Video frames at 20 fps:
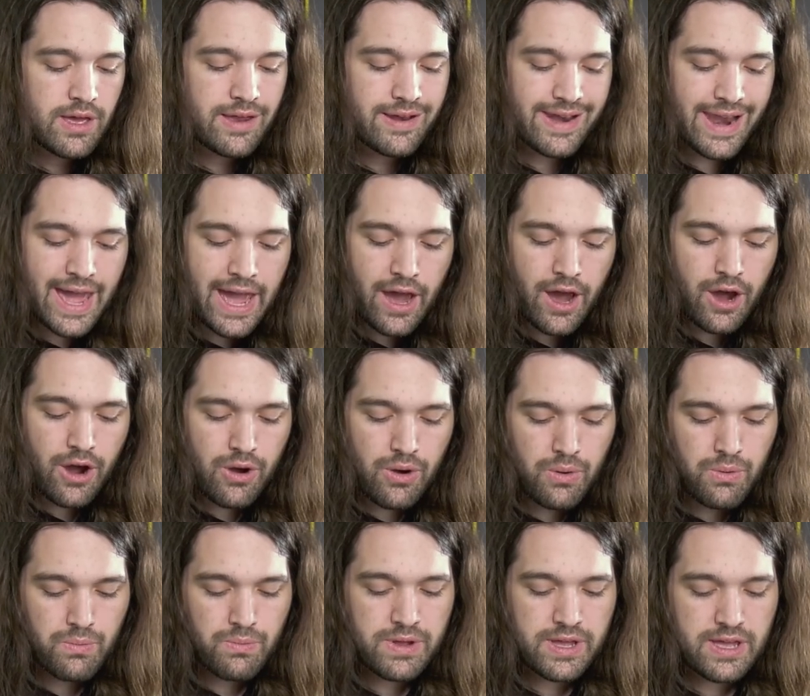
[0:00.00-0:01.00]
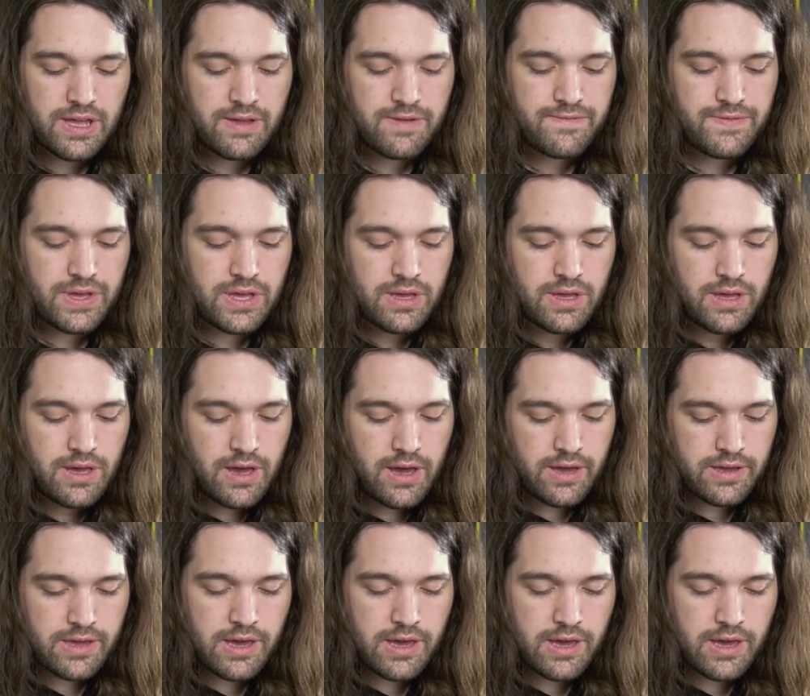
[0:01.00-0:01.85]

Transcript: Now we've uh,